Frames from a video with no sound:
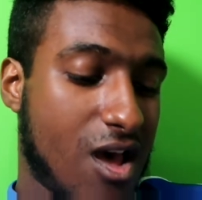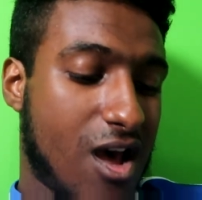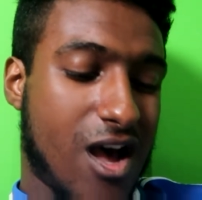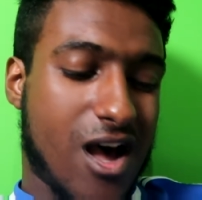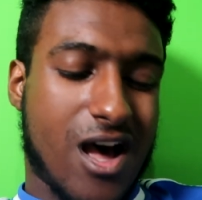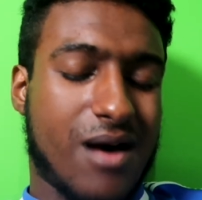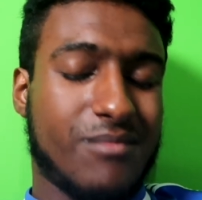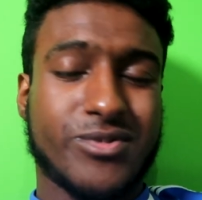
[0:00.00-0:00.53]

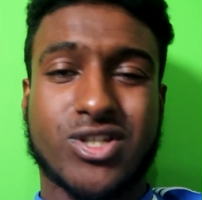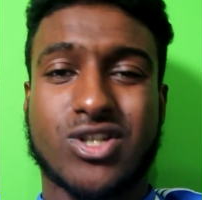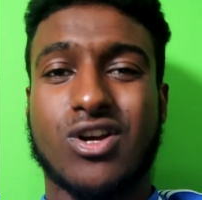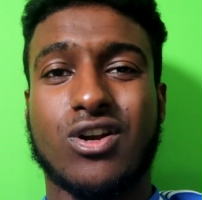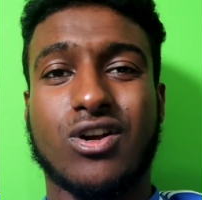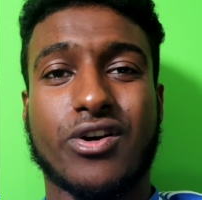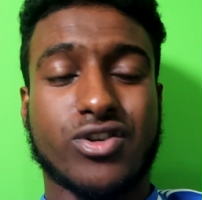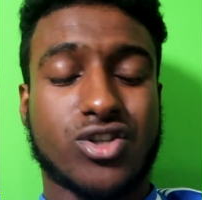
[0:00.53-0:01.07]
I'm just
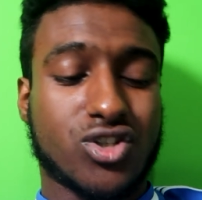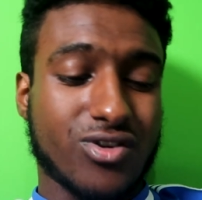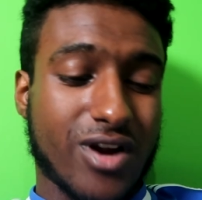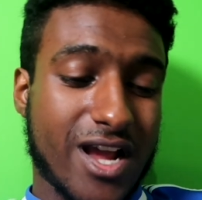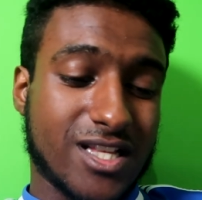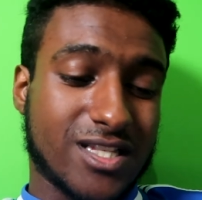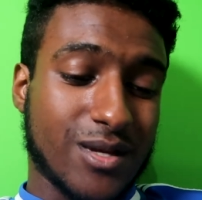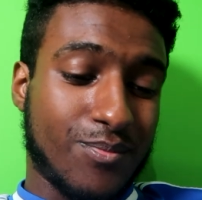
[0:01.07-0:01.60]
gonna go
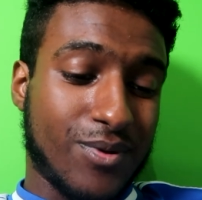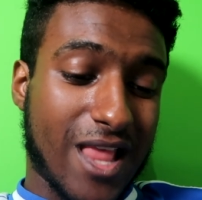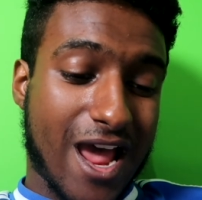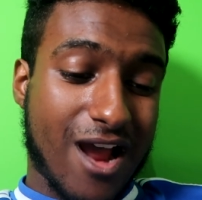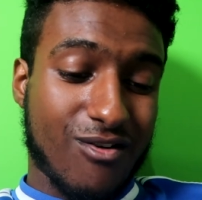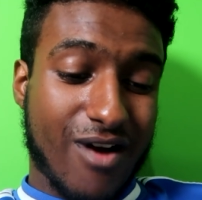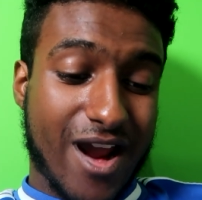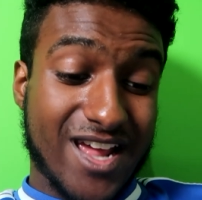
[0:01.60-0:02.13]
straight into the
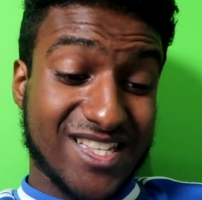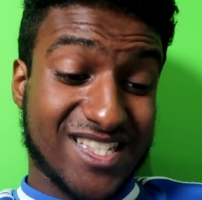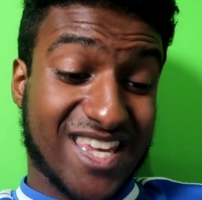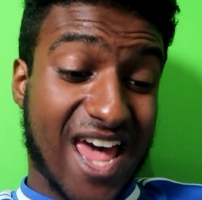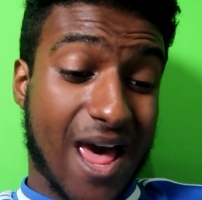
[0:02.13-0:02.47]
player ratings.